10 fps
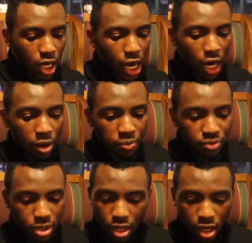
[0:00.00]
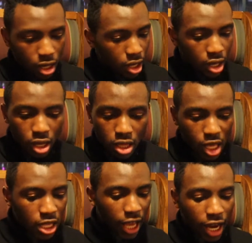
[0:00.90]
Um,
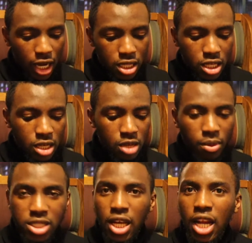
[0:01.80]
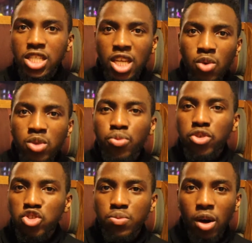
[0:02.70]
then I had the masala chicken with
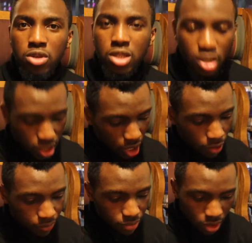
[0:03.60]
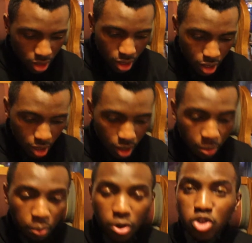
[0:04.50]
Brussels sprouts. Now,
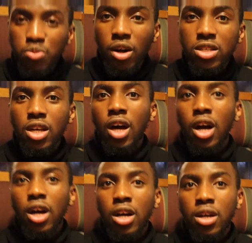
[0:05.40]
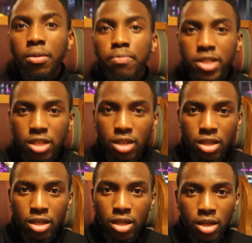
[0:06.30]
Brussels sprouts are bitter.
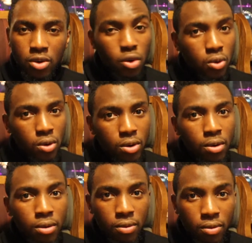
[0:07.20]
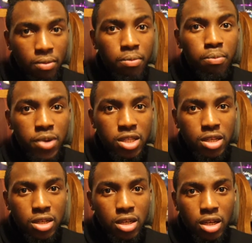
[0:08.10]
Whew,
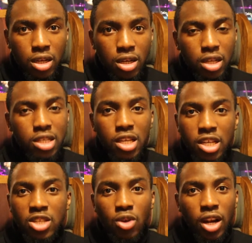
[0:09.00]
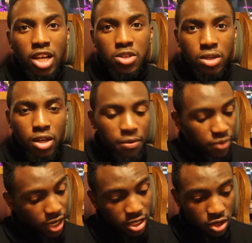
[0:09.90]
bitter. It tastes not like sugar.
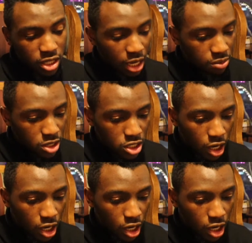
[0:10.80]
I can tell you that much.